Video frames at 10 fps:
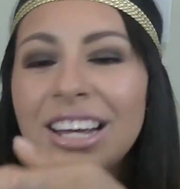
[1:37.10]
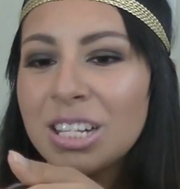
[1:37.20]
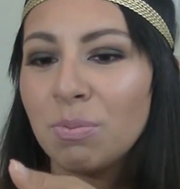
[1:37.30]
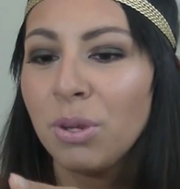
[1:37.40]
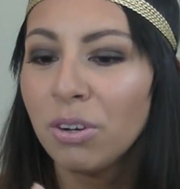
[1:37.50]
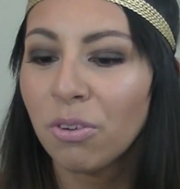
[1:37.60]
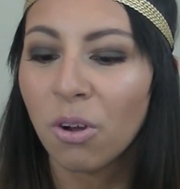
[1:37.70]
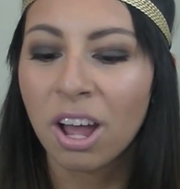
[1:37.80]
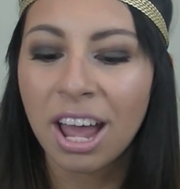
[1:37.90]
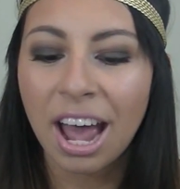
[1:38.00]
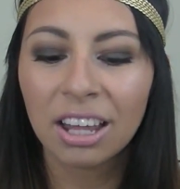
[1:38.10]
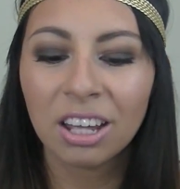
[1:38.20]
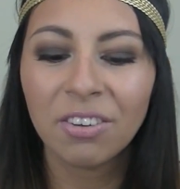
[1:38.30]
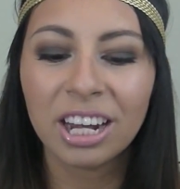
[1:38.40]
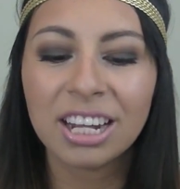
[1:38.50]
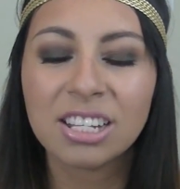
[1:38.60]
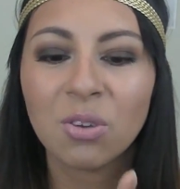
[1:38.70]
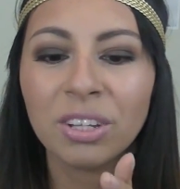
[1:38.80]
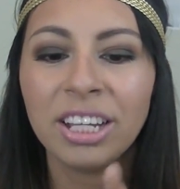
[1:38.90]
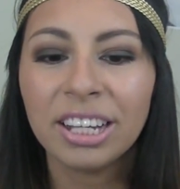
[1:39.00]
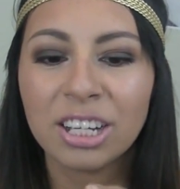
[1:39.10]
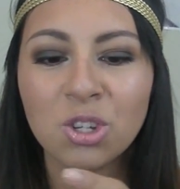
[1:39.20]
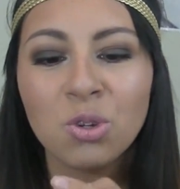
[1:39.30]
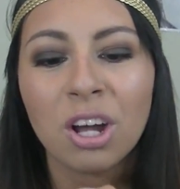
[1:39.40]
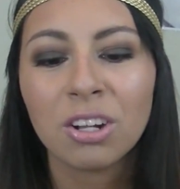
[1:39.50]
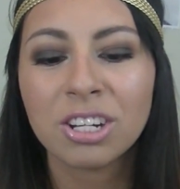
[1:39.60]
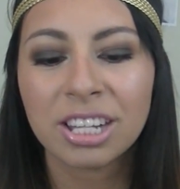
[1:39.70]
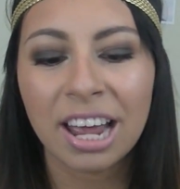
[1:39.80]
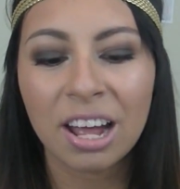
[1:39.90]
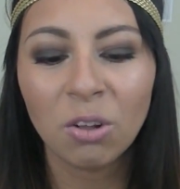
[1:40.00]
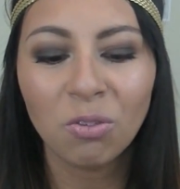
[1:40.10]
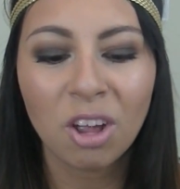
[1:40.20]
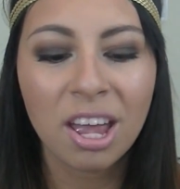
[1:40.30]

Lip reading: It's beautiful. I love it. It's only like $2 at e.l.f.